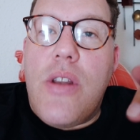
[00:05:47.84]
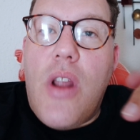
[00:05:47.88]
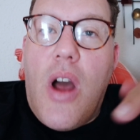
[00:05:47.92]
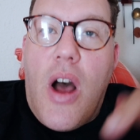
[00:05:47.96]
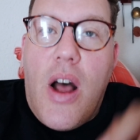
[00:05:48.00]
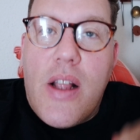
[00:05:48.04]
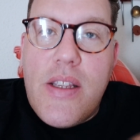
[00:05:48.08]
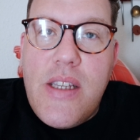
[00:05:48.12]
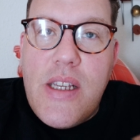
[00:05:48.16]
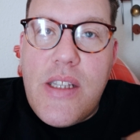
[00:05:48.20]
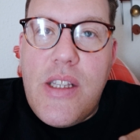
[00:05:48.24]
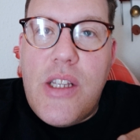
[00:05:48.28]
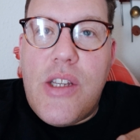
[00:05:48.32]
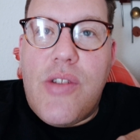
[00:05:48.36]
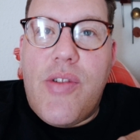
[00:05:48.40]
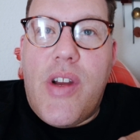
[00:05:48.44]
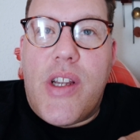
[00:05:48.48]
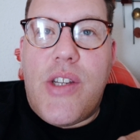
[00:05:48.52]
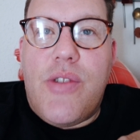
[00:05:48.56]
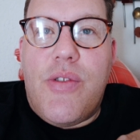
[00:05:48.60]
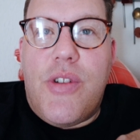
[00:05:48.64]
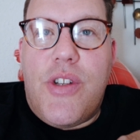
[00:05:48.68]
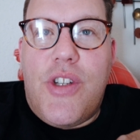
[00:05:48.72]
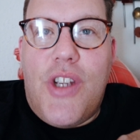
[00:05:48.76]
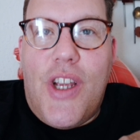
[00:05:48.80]
artistic
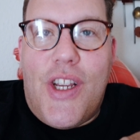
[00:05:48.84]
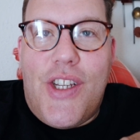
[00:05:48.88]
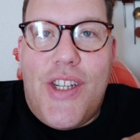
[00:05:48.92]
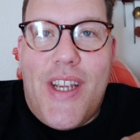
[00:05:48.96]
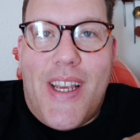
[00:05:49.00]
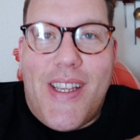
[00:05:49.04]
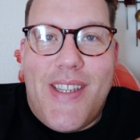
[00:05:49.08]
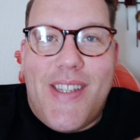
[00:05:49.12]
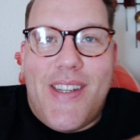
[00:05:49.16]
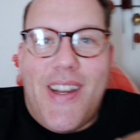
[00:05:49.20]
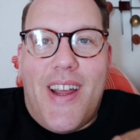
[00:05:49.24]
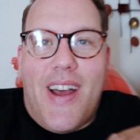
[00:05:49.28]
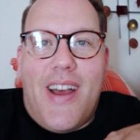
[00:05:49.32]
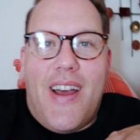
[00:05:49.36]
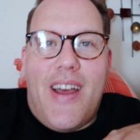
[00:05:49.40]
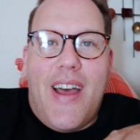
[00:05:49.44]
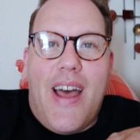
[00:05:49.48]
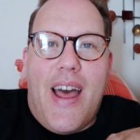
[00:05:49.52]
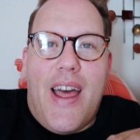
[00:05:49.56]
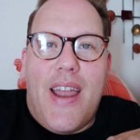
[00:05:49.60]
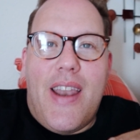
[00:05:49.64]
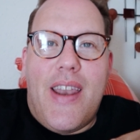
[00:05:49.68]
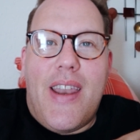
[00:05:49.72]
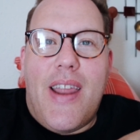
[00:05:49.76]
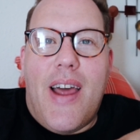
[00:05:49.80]
director at Chichester
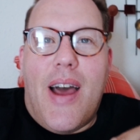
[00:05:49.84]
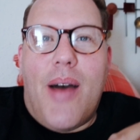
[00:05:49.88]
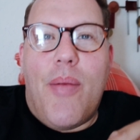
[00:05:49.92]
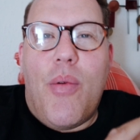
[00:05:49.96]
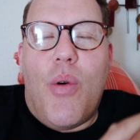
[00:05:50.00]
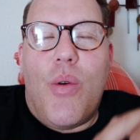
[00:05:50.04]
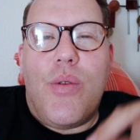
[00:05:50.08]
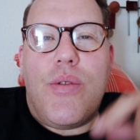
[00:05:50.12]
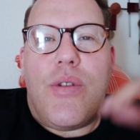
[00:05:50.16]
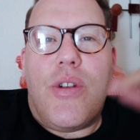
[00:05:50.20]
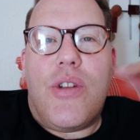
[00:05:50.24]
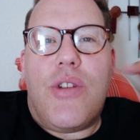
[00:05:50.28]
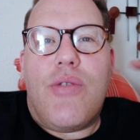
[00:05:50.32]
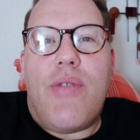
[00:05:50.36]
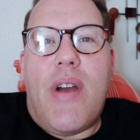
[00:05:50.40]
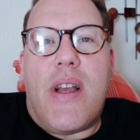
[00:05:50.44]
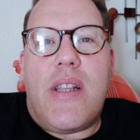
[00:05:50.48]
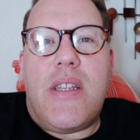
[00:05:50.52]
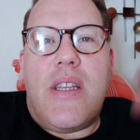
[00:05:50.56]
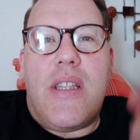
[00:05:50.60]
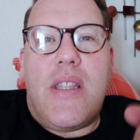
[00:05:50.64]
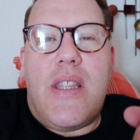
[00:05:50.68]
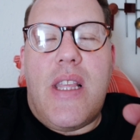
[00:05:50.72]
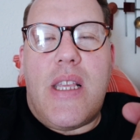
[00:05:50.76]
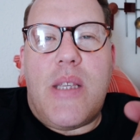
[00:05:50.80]
and also
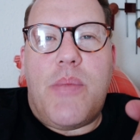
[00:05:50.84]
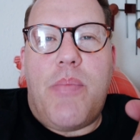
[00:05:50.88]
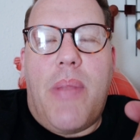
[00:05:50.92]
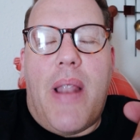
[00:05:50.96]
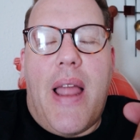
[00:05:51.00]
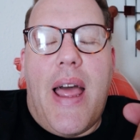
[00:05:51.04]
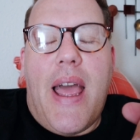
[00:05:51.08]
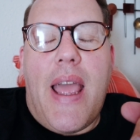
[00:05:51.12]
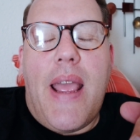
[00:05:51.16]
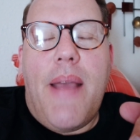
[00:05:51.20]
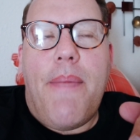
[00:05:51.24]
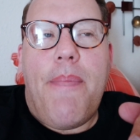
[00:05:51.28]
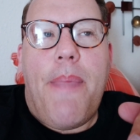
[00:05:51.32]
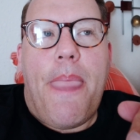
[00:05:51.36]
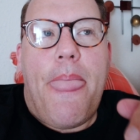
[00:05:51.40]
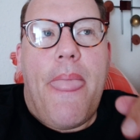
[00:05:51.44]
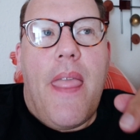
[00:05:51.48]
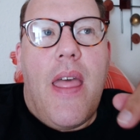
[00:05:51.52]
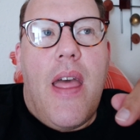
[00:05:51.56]
directed this play.